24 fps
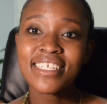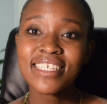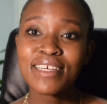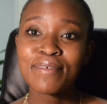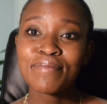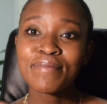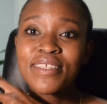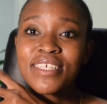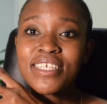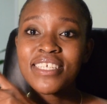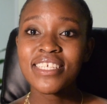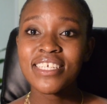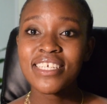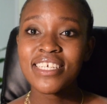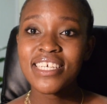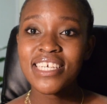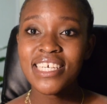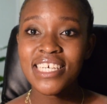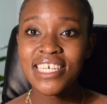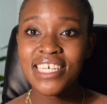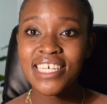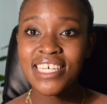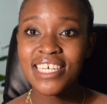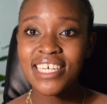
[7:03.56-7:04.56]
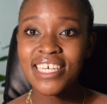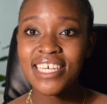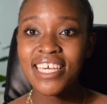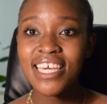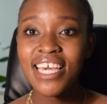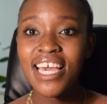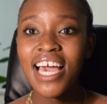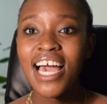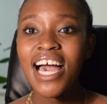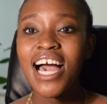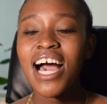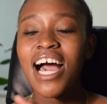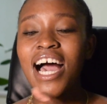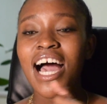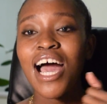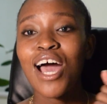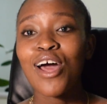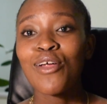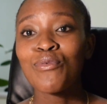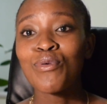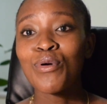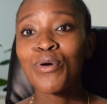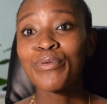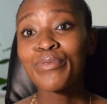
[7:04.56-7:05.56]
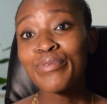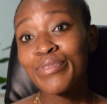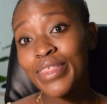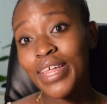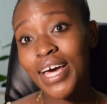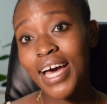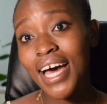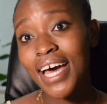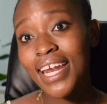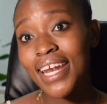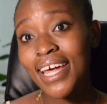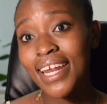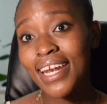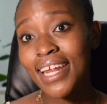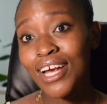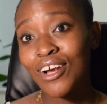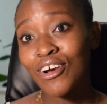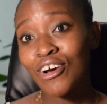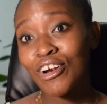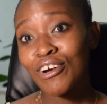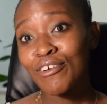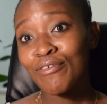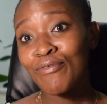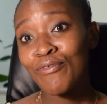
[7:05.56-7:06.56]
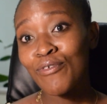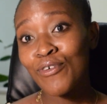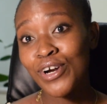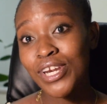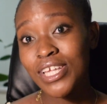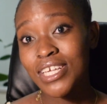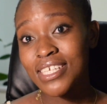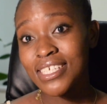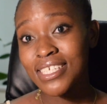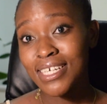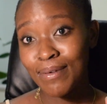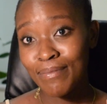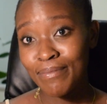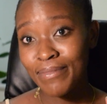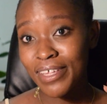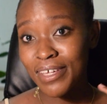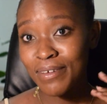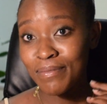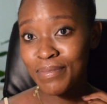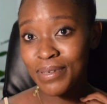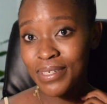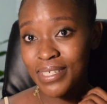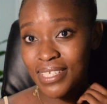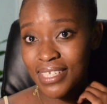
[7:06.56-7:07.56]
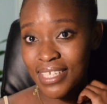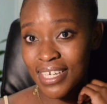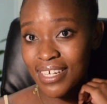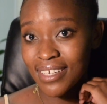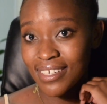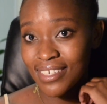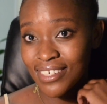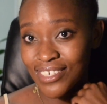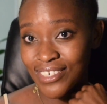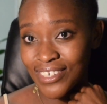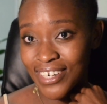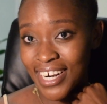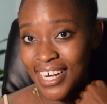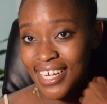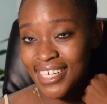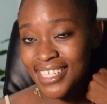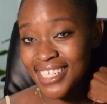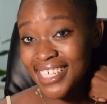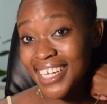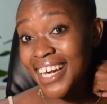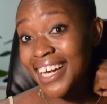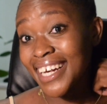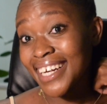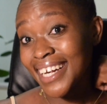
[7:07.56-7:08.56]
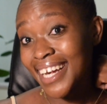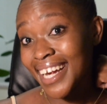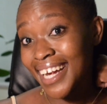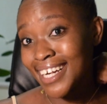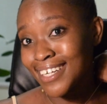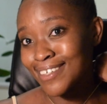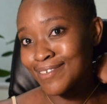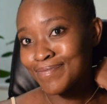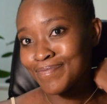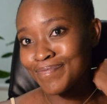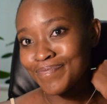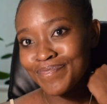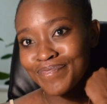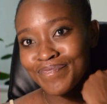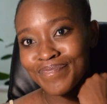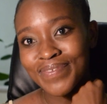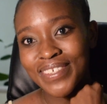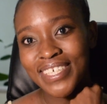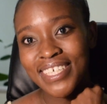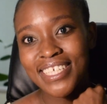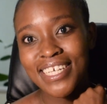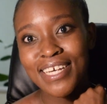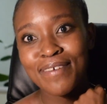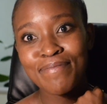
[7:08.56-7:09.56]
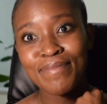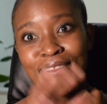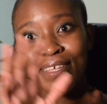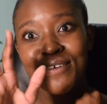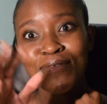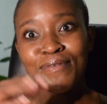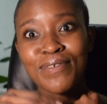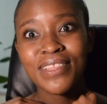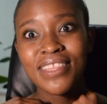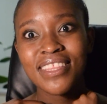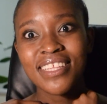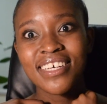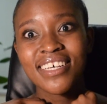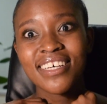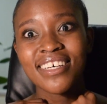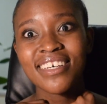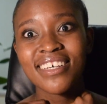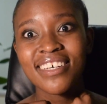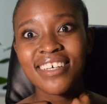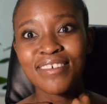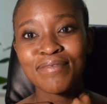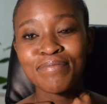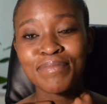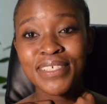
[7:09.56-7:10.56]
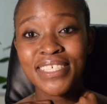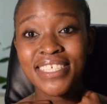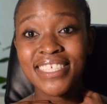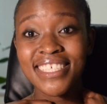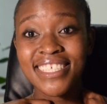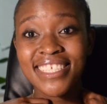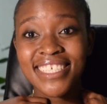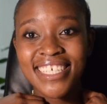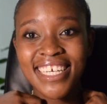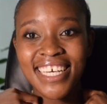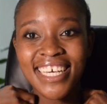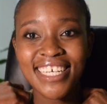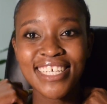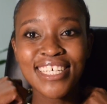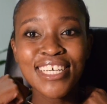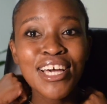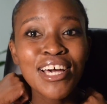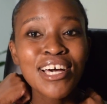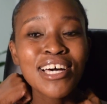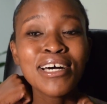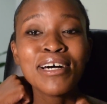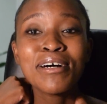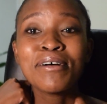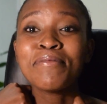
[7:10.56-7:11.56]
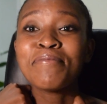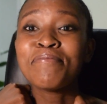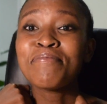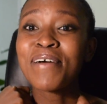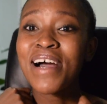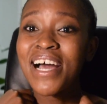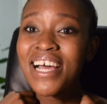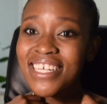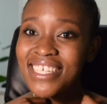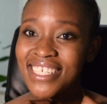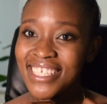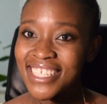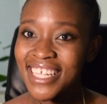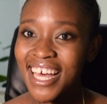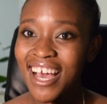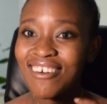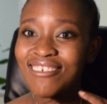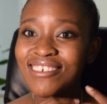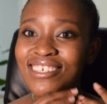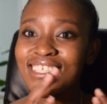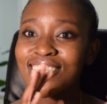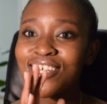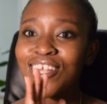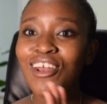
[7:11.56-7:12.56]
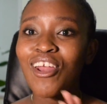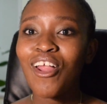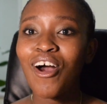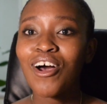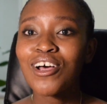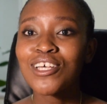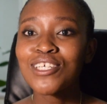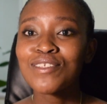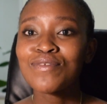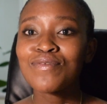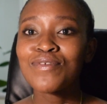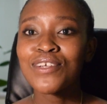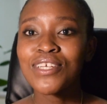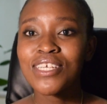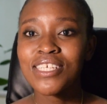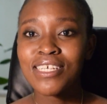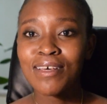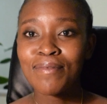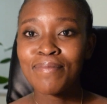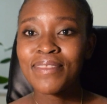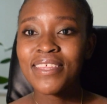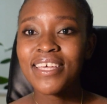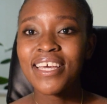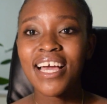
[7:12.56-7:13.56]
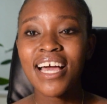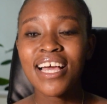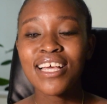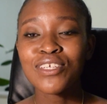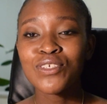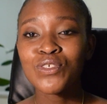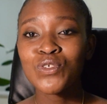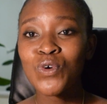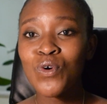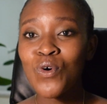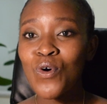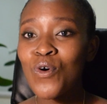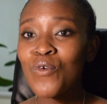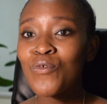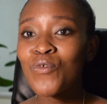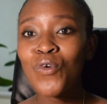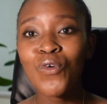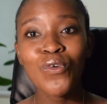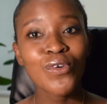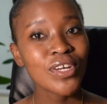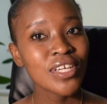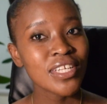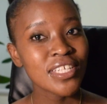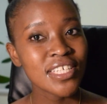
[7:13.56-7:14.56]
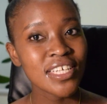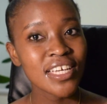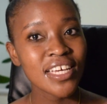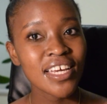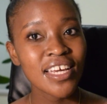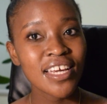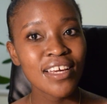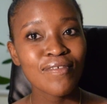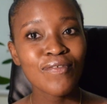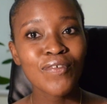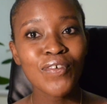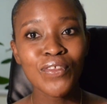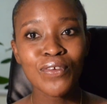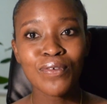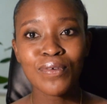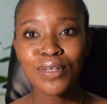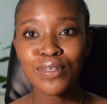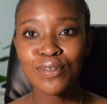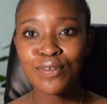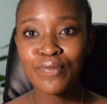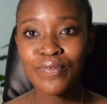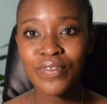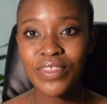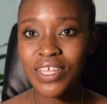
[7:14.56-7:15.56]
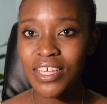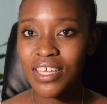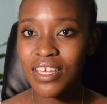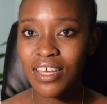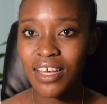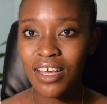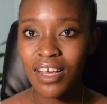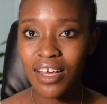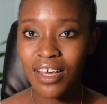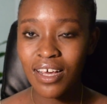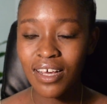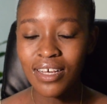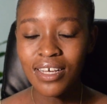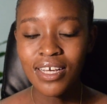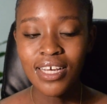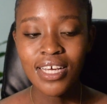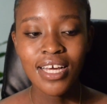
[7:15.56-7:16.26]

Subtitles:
attempt, the CE, I wrote that and I got a 40-something%, right? Again, same thing with the BCTA. But that was the last 40-something I saw for auditing for the rest of the year.